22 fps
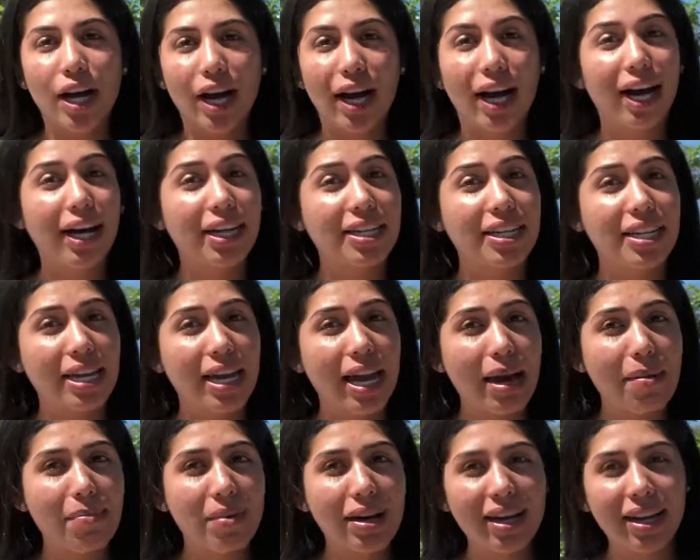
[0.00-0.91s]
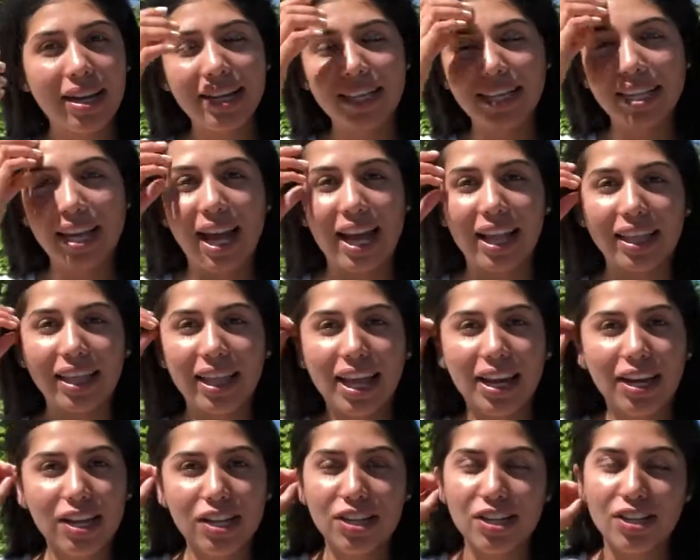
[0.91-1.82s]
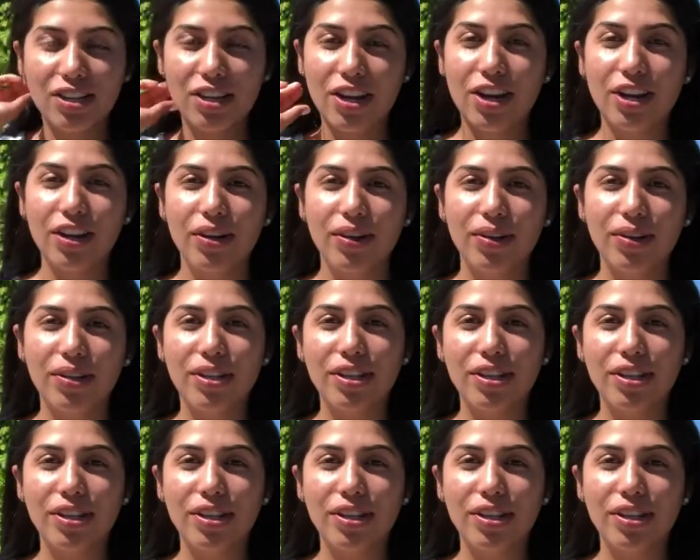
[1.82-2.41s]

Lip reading: DM us, let us know.